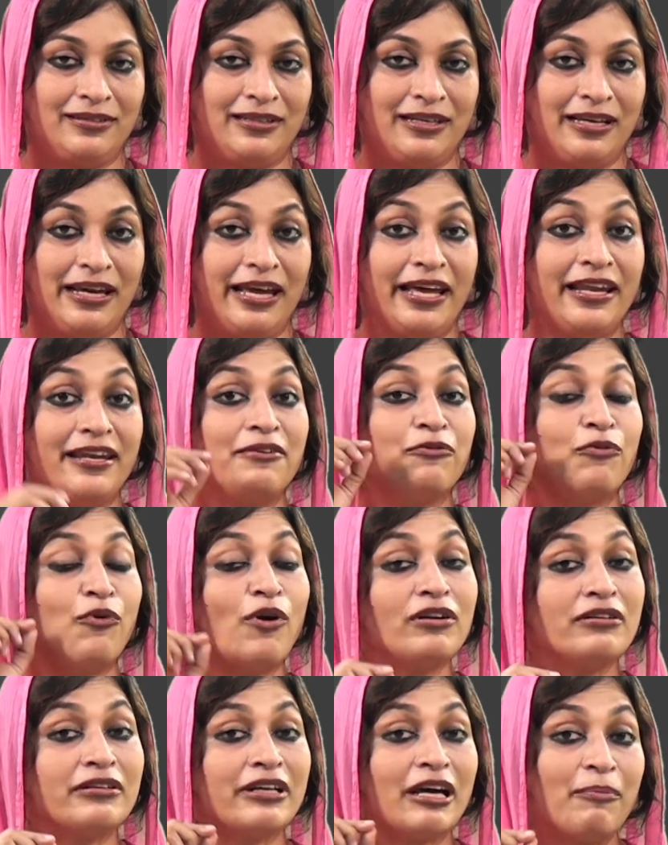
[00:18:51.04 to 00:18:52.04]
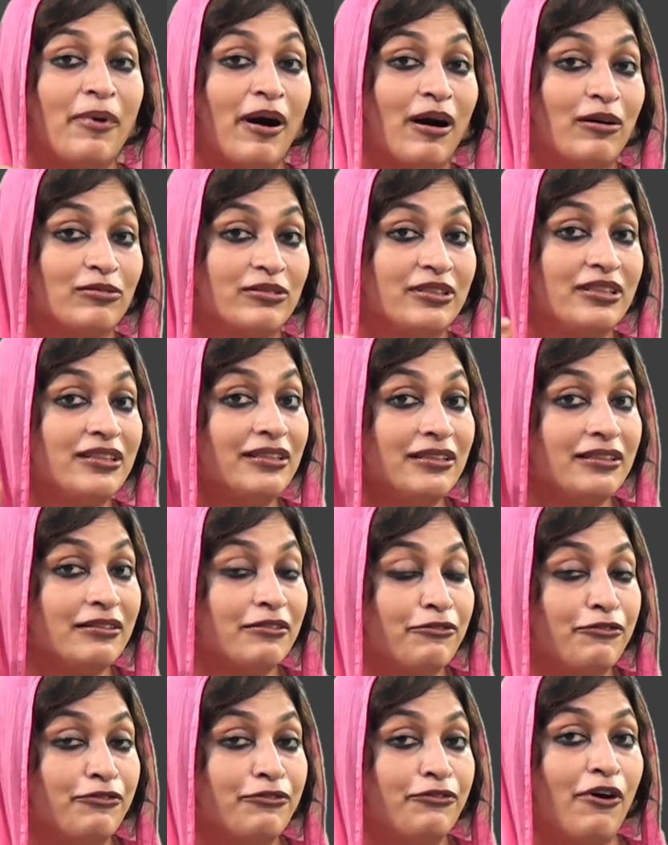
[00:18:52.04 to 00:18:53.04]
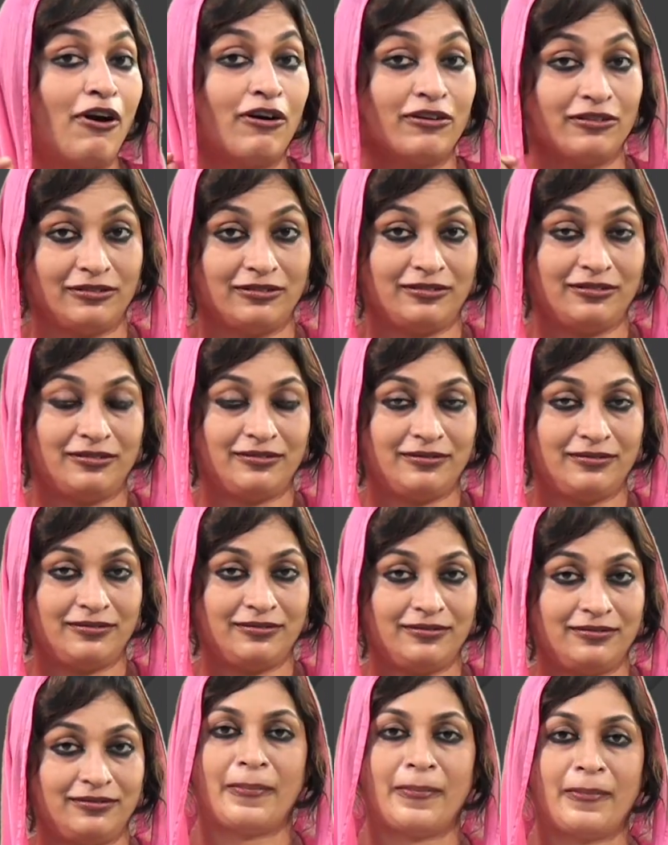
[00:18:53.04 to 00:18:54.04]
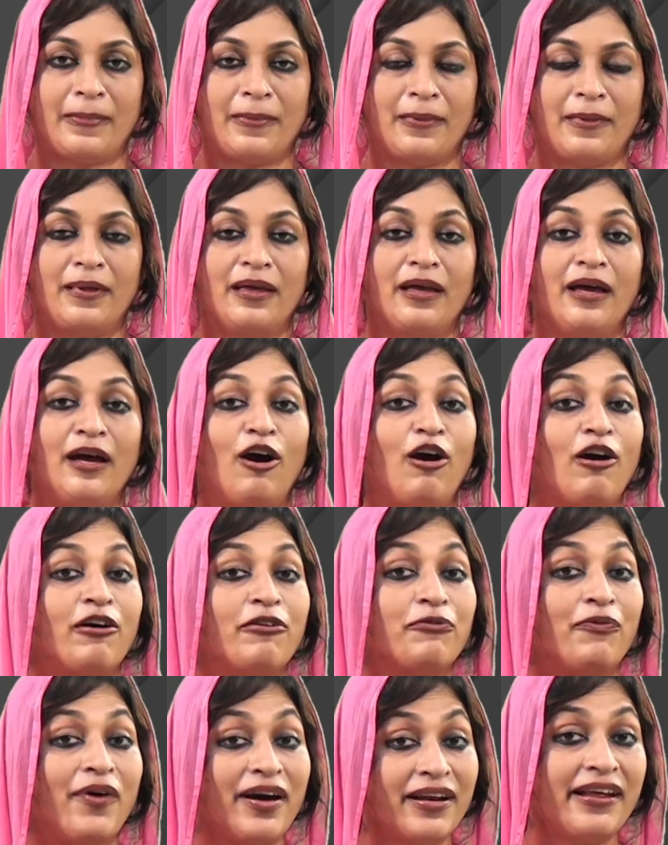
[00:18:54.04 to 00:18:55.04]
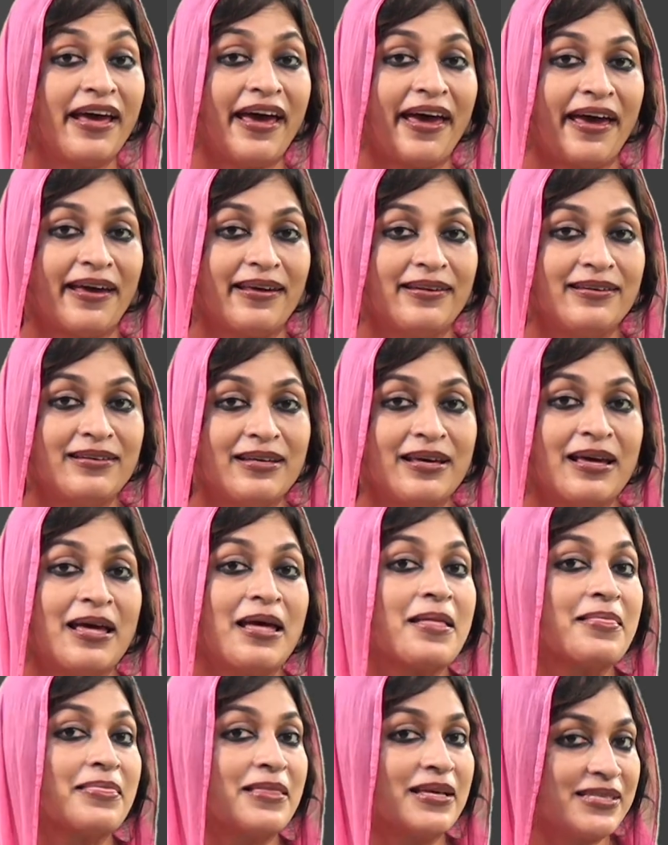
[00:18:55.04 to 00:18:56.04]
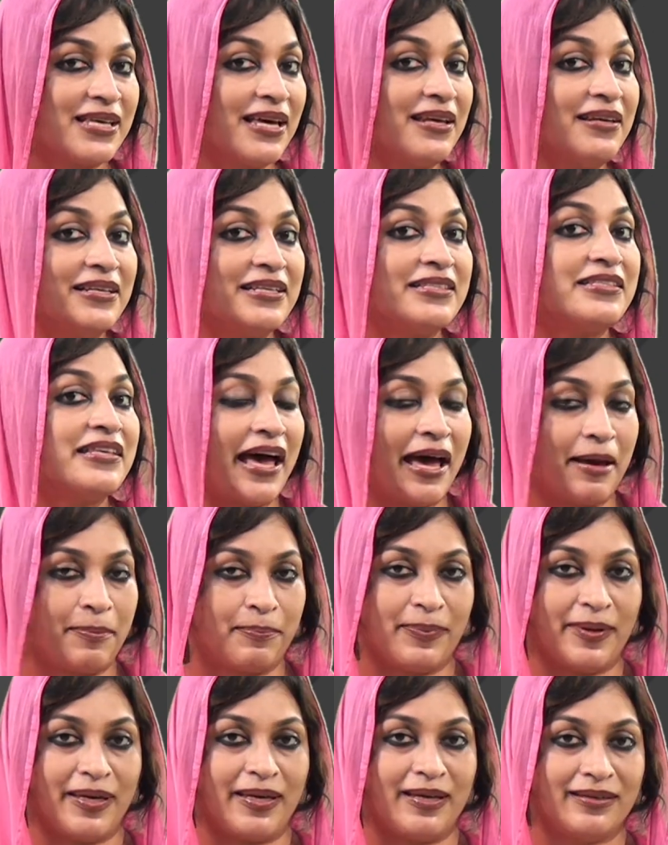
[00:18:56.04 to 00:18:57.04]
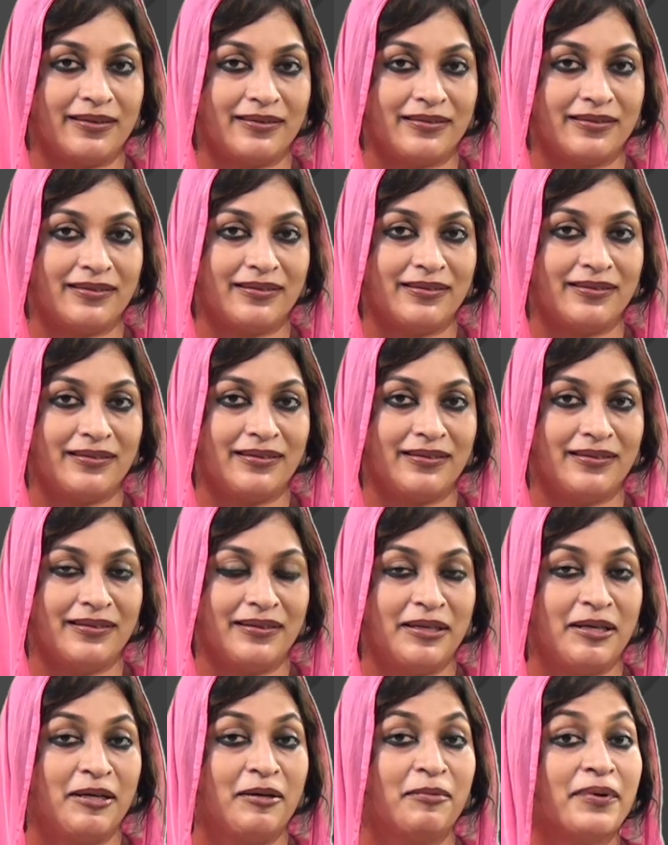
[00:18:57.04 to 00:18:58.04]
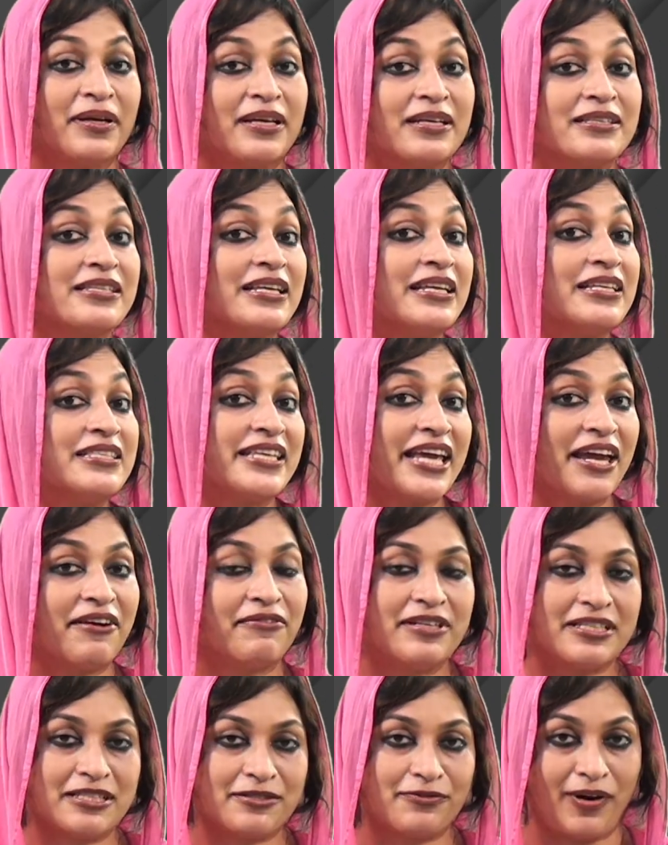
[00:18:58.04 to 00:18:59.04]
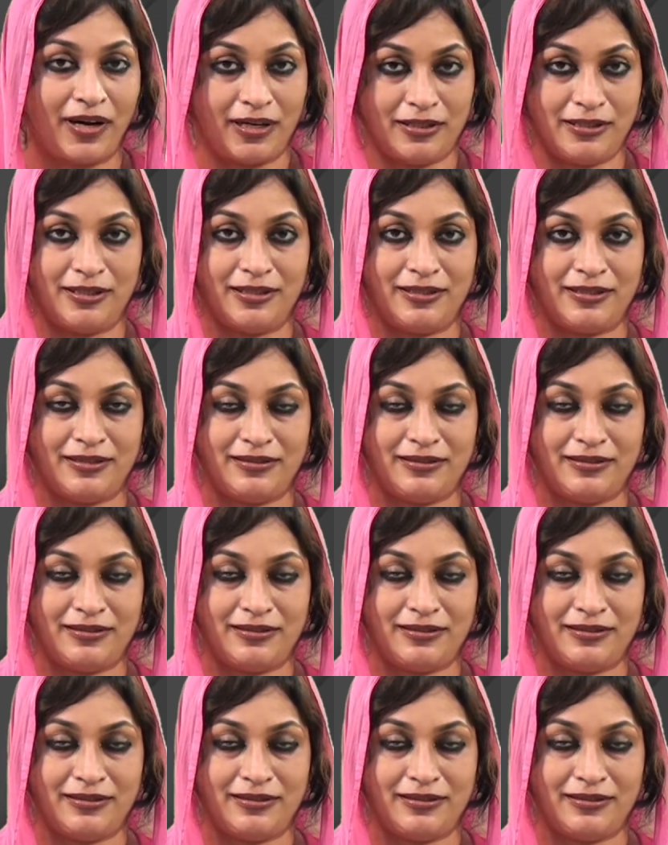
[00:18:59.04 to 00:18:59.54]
And what about the fawn? On one hand, the son is happy because he saved his father.